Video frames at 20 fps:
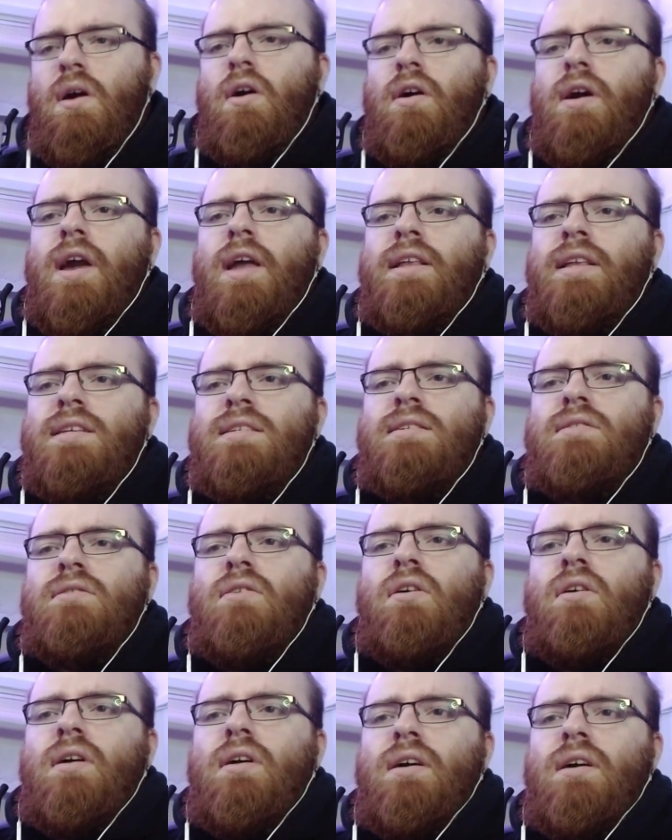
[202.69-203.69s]
Okay, this
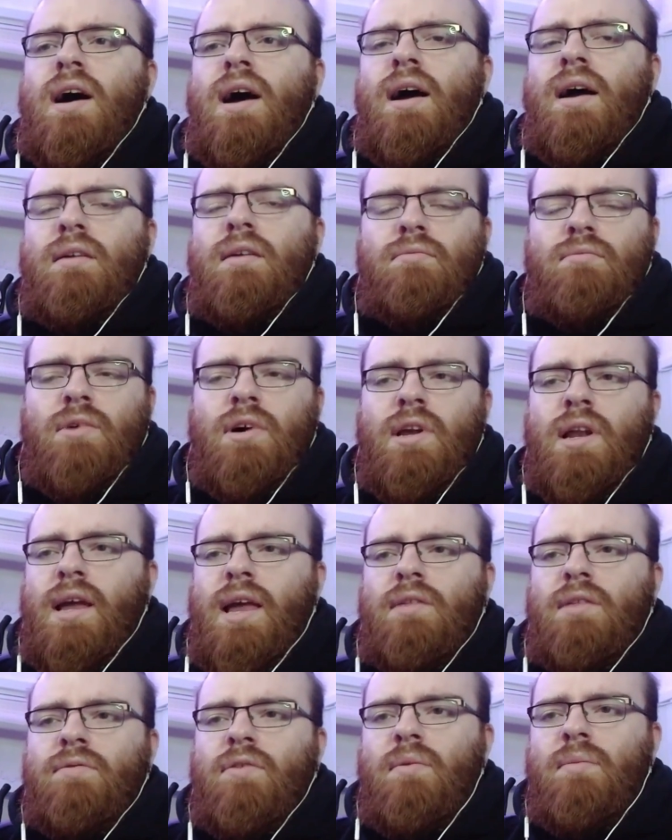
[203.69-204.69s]
song, I, what I
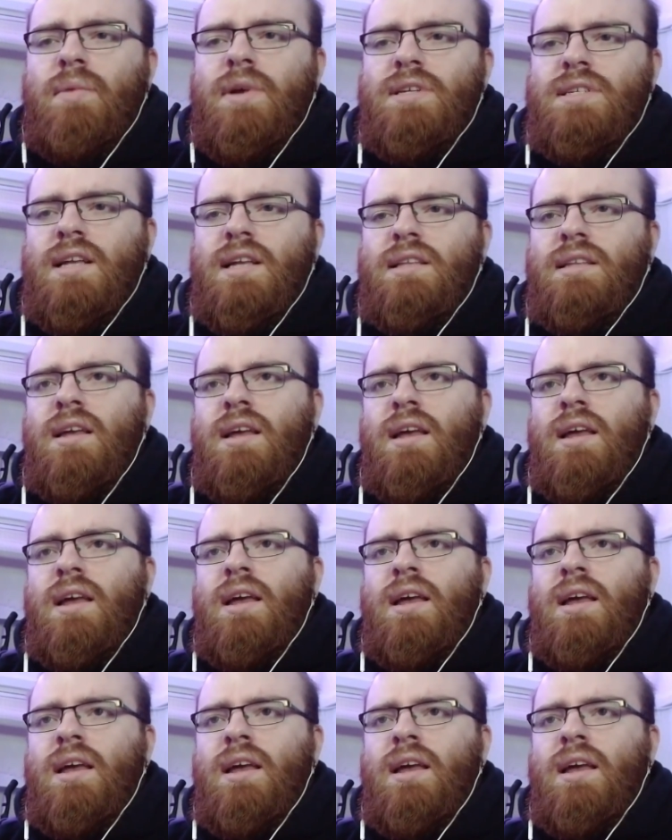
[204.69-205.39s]
get from is that